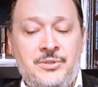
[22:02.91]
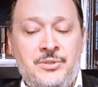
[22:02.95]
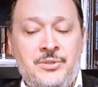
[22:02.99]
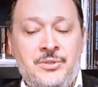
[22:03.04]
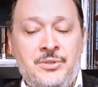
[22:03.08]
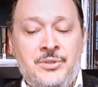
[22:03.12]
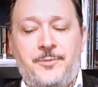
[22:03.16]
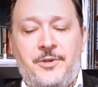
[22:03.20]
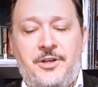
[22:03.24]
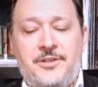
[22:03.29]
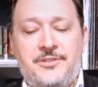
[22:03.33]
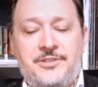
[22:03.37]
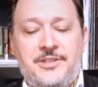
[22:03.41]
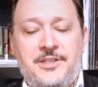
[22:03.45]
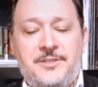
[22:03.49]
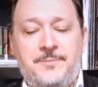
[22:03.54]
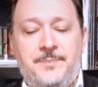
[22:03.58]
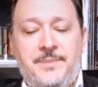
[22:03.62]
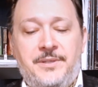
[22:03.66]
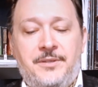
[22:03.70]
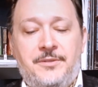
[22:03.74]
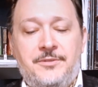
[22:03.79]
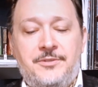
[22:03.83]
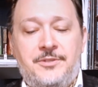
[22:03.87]
This
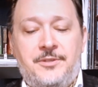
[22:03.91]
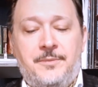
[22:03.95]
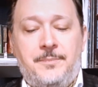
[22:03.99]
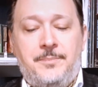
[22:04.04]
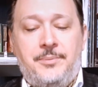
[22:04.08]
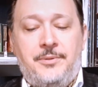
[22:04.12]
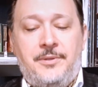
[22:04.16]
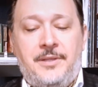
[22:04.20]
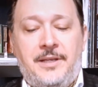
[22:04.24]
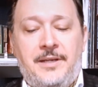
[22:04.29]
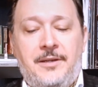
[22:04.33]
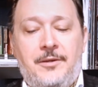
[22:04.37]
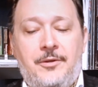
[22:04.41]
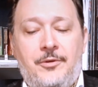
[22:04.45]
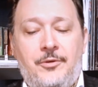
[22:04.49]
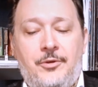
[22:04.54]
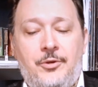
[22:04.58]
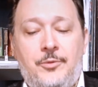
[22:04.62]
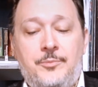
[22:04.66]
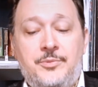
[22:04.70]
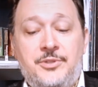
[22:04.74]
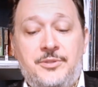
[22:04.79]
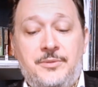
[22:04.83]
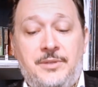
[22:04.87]
process builds the player
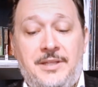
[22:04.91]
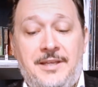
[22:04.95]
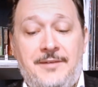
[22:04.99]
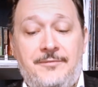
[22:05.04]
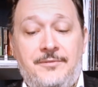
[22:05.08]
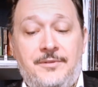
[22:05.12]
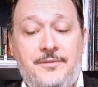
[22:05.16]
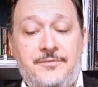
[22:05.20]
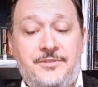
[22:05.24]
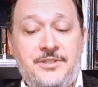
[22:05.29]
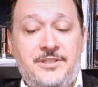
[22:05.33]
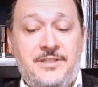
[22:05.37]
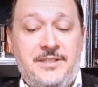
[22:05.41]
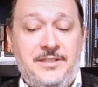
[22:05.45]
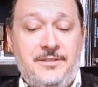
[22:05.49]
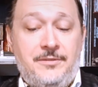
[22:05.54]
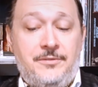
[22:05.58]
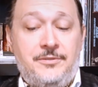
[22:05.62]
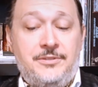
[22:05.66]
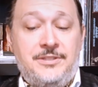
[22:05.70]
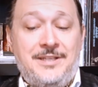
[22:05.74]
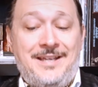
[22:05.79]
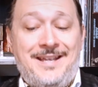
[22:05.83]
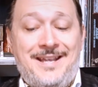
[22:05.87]
group's level of
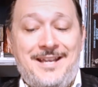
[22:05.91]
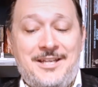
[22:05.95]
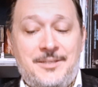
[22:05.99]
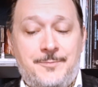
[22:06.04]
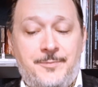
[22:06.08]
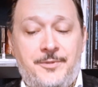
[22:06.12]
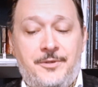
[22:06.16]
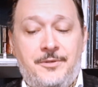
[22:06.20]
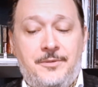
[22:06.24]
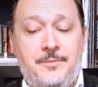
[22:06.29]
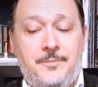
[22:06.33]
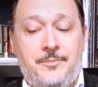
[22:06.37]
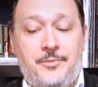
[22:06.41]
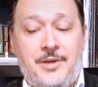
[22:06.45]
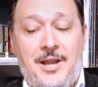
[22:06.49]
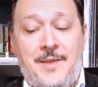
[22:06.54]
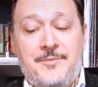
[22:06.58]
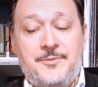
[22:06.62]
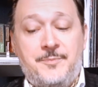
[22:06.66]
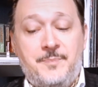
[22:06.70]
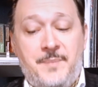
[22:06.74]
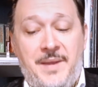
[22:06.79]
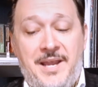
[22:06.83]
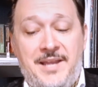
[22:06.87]
skill to expert,
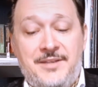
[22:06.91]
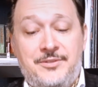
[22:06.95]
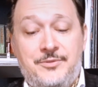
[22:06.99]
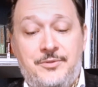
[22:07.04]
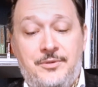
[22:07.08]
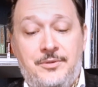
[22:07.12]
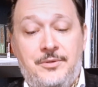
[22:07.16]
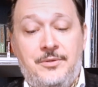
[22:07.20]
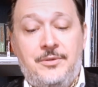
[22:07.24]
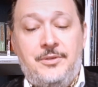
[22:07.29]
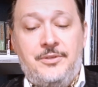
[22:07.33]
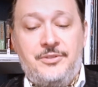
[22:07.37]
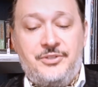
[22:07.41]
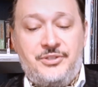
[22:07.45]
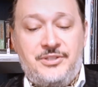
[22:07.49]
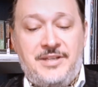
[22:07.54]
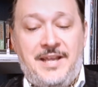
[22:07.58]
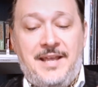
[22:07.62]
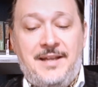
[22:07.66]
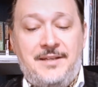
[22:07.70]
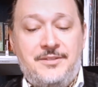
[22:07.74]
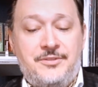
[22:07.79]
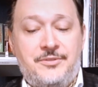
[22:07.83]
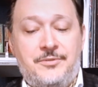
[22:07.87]
perhaps master,
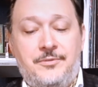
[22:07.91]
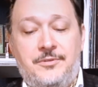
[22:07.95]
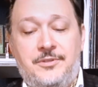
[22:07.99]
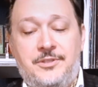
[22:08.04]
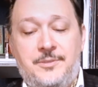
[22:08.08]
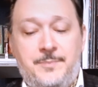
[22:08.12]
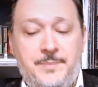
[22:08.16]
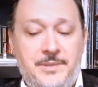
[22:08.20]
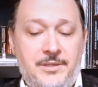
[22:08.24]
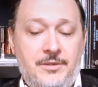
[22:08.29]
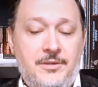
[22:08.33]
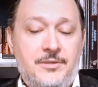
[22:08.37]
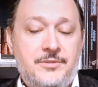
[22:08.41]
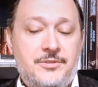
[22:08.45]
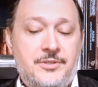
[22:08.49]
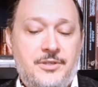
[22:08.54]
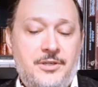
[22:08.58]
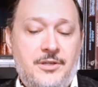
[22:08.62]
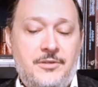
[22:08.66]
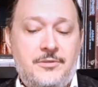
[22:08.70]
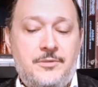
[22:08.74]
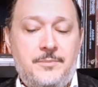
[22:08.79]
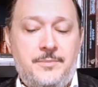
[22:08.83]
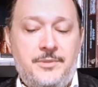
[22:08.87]
status or experience,
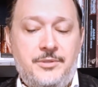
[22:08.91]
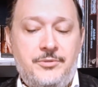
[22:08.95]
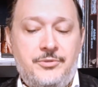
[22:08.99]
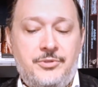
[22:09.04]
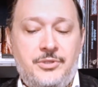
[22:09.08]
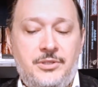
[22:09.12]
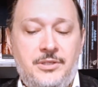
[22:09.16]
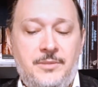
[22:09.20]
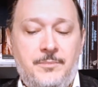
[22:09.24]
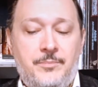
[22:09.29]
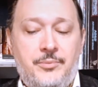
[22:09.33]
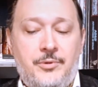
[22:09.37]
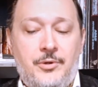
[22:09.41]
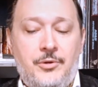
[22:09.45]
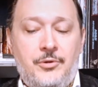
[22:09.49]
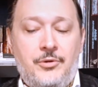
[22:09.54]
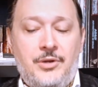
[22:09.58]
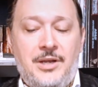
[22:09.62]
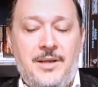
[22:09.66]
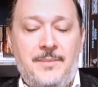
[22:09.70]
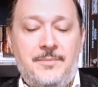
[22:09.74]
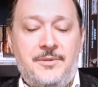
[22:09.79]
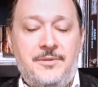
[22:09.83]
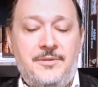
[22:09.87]
contribution, and
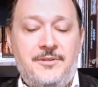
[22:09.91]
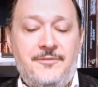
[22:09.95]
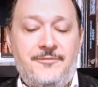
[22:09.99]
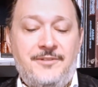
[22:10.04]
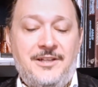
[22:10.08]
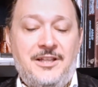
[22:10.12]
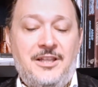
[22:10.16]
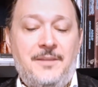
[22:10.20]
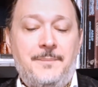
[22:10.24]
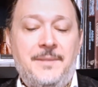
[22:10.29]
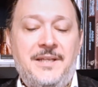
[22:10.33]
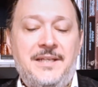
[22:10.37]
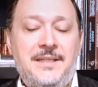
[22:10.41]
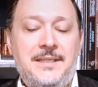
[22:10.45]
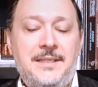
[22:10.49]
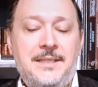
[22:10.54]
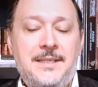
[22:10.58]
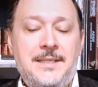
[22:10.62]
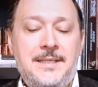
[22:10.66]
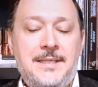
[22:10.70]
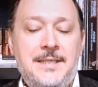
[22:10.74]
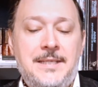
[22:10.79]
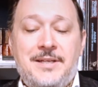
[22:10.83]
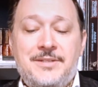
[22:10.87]
programmed development.
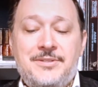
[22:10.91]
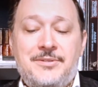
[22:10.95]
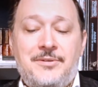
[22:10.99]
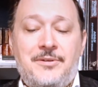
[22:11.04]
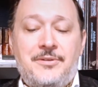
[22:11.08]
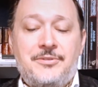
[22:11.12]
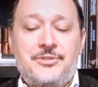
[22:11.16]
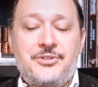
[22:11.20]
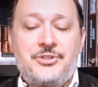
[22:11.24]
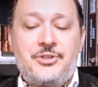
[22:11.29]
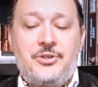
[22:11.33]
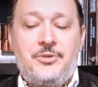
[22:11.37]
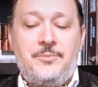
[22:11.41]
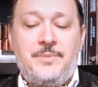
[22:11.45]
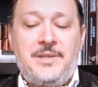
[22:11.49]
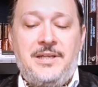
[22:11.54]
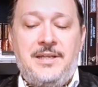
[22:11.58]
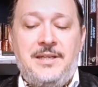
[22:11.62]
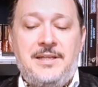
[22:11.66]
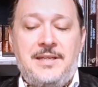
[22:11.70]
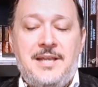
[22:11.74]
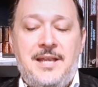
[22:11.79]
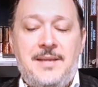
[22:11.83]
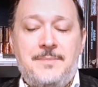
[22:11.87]
Because there are so
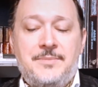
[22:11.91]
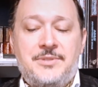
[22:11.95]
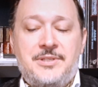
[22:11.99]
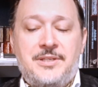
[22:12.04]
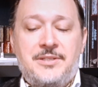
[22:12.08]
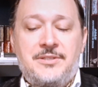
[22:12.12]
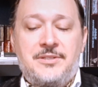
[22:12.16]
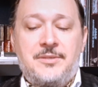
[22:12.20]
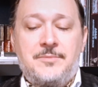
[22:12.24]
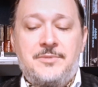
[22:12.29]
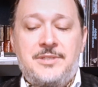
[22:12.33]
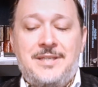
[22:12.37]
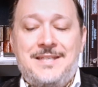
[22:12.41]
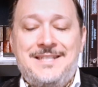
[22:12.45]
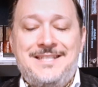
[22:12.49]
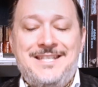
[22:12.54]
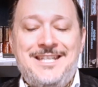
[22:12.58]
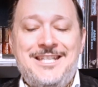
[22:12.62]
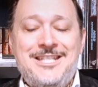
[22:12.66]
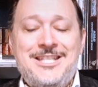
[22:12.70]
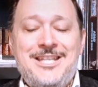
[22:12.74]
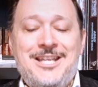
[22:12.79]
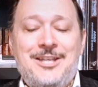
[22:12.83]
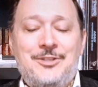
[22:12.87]
many game systems,
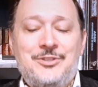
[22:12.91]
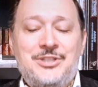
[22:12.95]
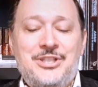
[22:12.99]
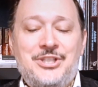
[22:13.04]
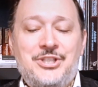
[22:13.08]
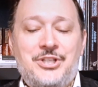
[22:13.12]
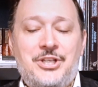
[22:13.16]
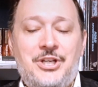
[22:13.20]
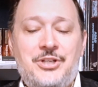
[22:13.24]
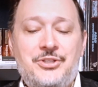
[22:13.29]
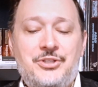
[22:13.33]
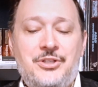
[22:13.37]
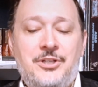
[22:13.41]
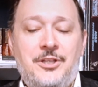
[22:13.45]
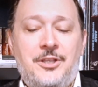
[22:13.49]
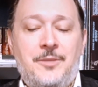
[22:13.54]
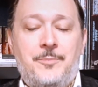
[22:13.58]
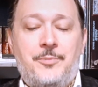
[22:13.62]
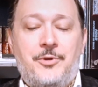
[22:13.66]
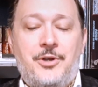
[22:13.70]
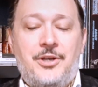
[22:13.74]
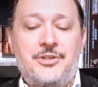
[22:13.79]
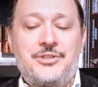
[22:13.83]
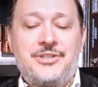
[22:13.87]
detailed discussion
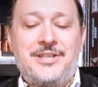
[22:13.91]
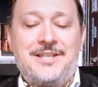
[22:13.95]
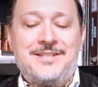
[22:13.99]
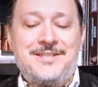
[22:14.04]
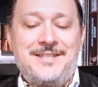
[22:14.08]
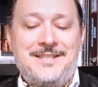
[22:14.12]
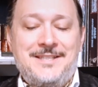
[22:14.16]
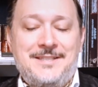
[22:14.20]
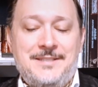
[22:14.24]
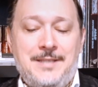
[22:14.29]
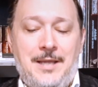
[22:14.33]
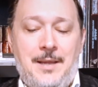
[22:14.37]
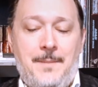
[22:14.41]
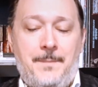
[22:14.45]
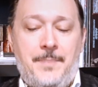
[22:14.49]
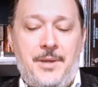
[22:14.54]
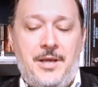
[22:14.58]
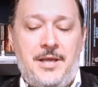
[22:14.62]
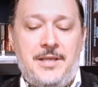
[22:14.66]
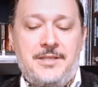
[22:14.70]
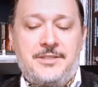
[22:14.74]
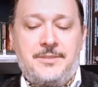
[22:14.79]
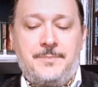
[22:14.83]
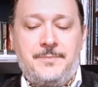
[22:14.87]
of the process is not
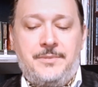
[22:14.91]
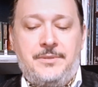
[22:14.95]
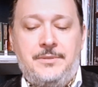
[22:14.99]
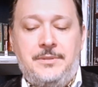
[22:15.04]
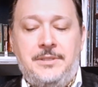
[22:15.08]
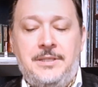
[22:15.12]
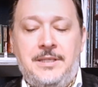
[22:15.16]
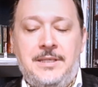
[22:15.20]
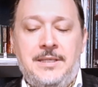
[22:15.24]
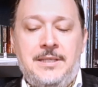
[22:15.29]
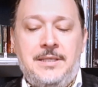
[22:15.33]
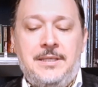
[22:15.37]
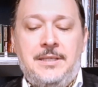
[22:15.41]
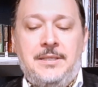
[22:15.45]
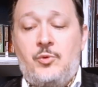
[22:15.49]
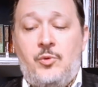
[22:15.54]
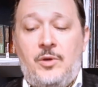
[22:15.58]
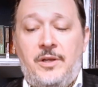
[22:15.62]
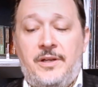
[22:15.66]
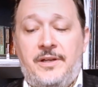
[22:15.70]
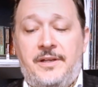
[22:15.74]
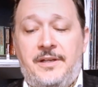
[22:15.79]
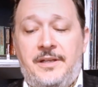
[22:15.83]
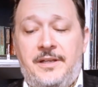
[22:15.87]
possible. The
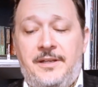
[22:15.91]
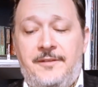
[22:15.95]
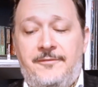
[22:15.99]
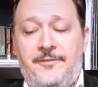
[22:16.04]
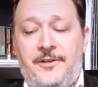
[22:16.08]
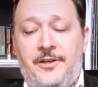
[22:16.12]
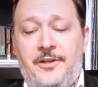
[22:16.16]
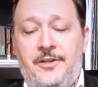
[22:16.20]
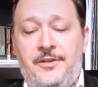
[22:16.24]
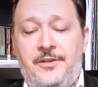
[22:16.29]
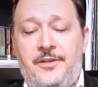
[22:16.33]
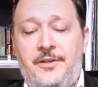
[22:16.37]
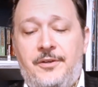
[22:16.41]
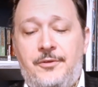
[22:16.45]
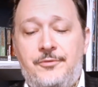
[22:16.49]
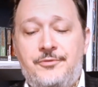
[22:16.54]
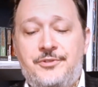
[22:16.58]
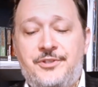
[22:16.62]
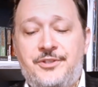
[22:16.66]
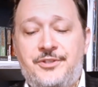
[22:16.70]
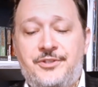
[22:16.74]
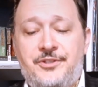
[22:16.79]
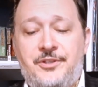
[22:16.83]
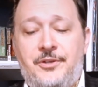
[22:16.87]
quantity of
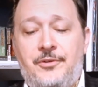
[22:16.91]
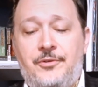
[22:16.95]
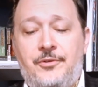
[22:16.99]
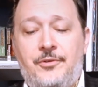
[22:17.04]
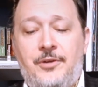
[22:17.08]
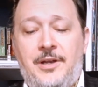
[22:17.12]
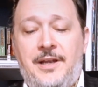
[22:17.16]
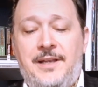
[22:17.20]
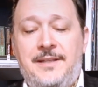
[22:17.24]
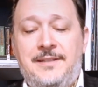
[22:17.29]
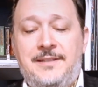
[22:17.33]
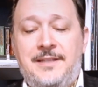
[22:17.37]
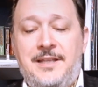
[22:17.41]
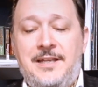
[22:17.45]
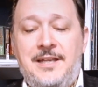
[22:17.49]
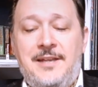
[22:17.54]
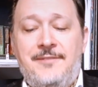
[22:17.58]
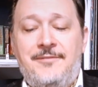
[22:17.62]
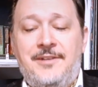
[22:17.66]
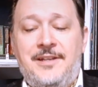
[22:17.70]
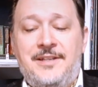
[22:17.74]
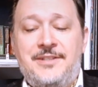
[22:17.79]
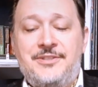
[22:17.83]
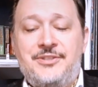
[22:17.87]
unknowns is so great that
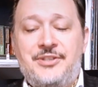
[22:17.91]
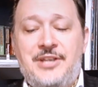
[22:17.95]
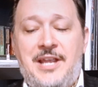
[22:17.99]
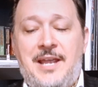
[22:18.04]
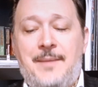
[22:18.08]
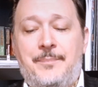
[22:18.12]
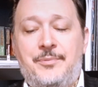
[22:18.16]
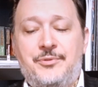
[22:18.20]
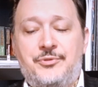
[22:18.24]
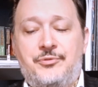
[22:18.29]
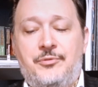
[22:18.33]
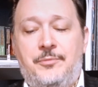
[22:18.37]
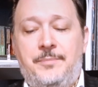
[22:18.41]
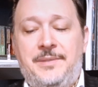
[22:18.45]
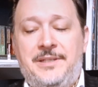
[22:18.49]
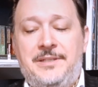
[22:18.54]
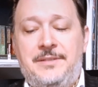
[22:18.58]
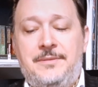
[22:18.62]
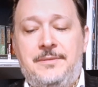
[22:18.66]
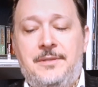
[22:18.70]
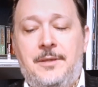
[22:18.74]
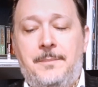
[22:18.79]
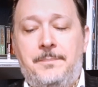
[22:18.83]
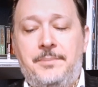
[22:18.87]
even examples would
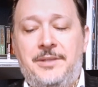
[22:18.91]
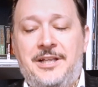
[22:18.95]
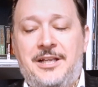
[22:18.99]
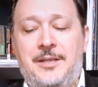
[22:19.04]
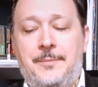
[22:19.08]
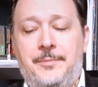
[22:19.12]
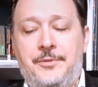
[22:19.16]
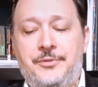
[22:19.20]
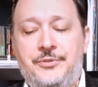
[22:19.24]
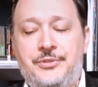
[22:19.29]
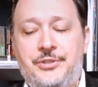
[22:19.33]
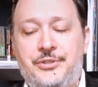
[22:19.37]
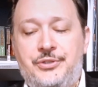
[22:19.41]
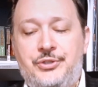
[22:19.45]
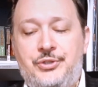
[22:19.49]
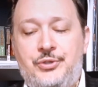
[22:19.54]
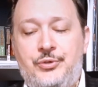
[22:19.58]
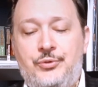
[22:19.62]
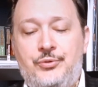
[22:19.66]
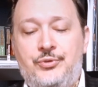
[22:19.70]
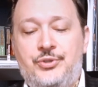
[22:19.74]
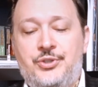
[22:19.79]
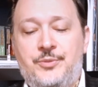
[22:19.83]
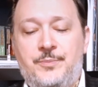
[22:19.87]
be applicable to
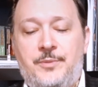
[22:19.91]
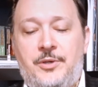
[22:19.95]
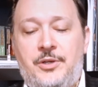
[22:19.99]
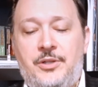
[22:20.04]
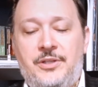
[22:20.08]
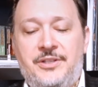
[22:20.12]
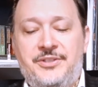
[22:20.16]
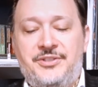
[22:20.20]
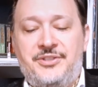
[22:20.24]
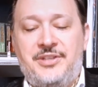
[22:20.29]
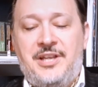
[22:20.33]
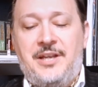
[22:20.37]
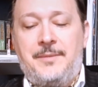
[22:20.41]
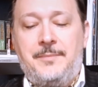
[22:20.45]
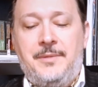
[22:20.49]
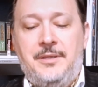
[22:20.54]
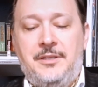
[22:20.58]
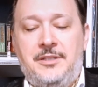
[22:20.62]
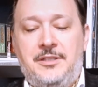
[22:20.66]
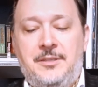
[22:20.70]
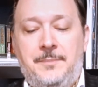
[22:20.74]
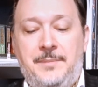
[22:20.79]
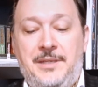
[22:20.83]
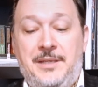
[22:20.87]
too small a
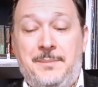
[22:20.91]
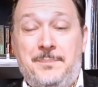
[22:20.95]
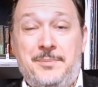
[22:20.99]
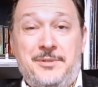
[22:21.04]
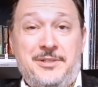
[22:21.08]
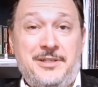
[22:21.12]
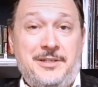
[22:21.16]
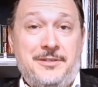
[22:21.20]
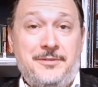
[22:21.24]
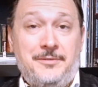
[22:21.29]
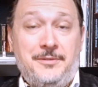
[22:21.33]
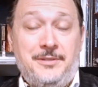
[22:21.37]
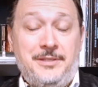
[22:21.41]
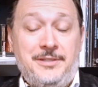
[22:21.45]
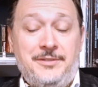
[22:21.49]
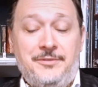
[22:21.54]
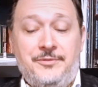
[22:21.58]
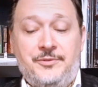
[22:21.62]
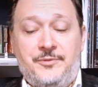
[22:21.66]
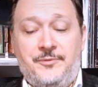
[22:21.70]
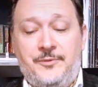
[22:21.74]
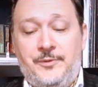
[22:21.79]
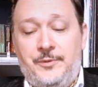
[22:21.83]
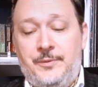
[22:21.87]
segment to be particularly
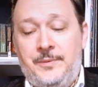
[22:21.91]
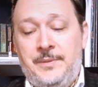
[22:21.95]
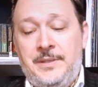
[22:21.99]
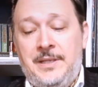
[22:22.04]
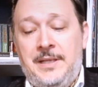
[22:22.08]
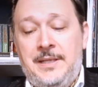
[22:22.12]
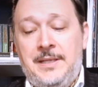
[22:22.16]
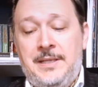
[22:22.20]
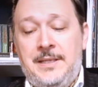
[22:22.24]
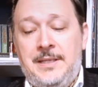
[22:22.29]
useful.